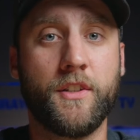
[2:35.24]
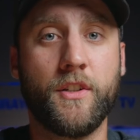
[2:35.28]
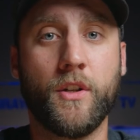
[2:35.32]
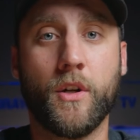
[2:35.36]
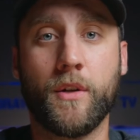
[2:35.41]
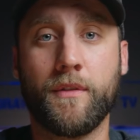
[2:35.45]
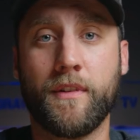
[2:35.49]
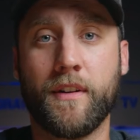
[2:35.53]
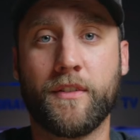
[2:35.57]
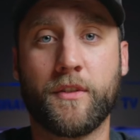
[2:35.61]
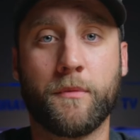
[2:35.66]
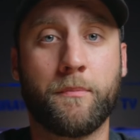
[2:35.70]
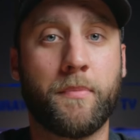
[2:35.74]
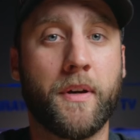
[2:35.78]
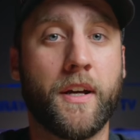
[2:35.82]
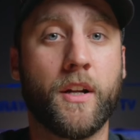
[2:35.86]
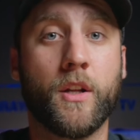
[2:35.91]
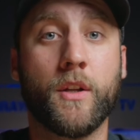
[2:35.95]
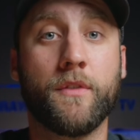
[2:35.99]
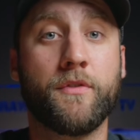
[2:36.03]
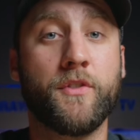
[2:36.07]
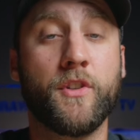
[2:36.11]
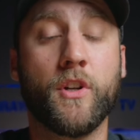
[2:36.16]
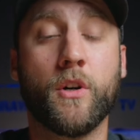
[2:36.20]
You don't even have to
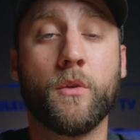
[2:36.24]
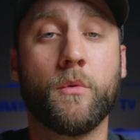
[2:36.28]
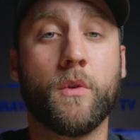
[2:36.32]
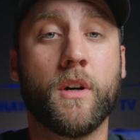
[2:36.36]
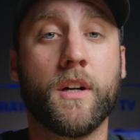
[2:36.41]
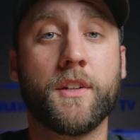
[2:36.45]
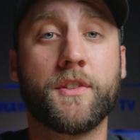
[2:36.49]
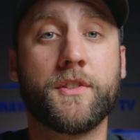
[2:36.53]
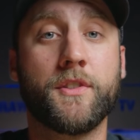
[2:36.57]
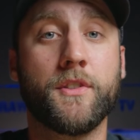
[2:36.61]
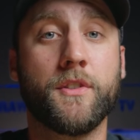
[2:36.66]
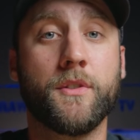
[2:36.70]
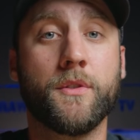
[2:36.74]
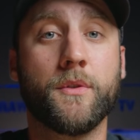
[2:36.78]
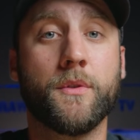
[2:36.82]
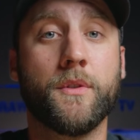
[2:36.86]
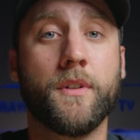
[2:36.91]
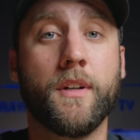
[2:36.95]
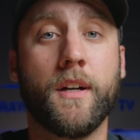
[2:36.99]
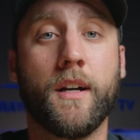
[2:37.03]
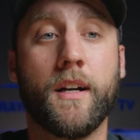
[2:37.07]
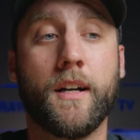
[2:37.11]
pedal if you don't want to.